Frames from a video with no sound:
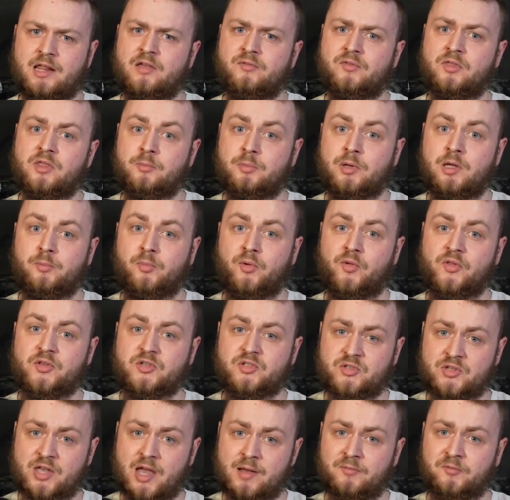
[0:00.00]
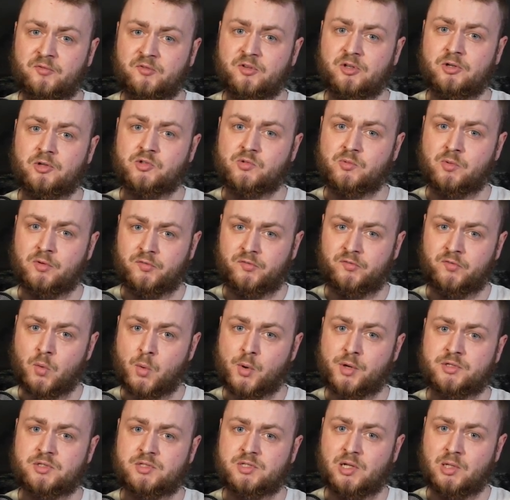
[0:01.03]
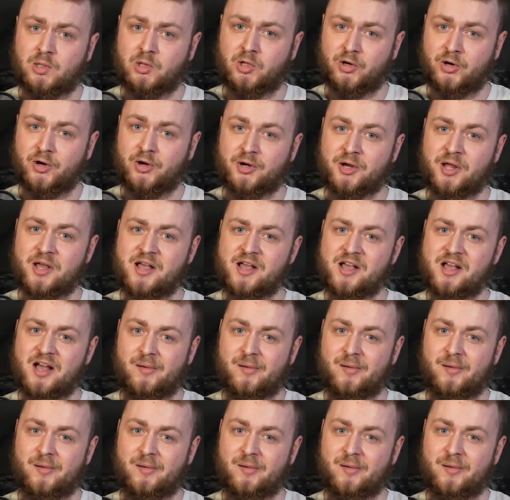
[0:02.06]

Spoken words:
Even the people in the STEM fields were forced to learn